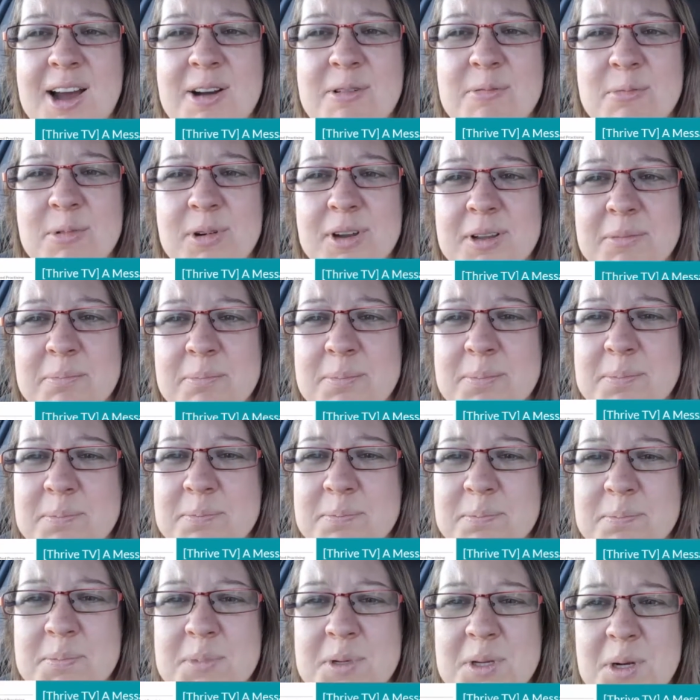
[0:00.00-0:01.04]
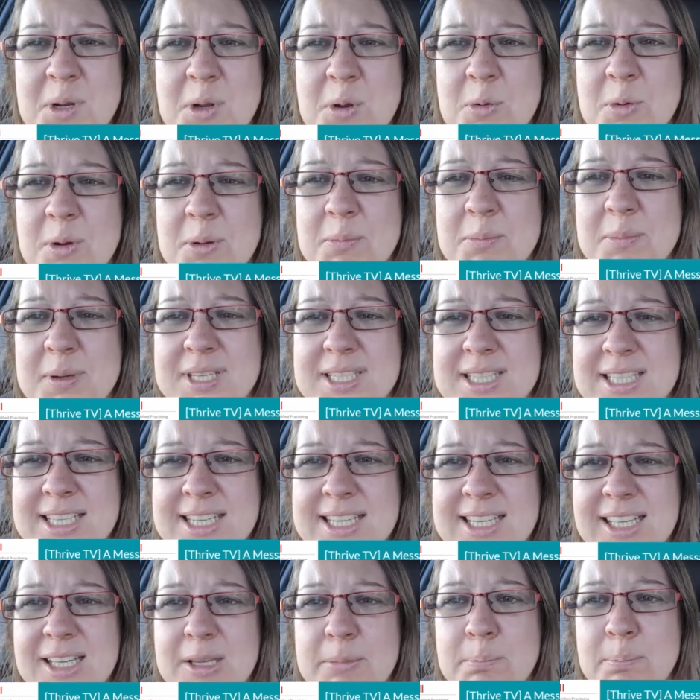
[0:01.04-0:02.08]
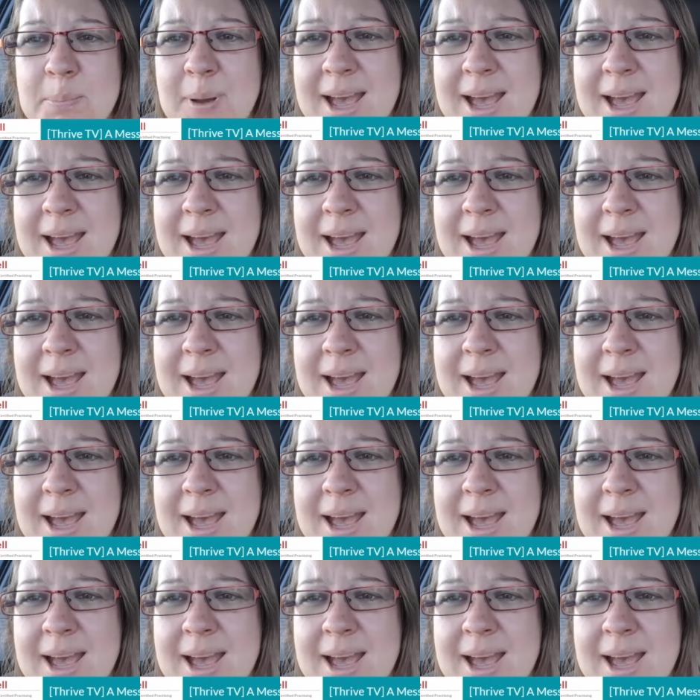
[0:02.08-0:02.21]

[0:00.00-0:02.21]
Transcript: we're particularly